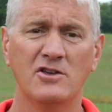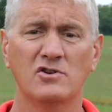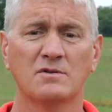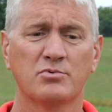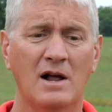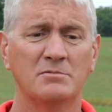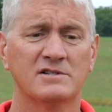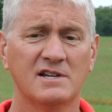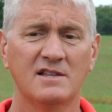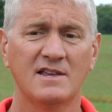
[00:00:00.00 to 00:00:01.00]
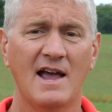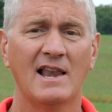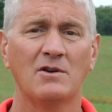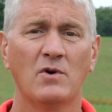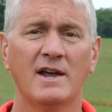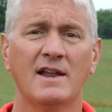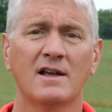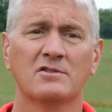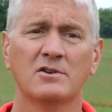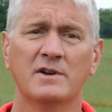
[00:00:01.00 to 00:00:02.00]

You can probably see the alleyway down through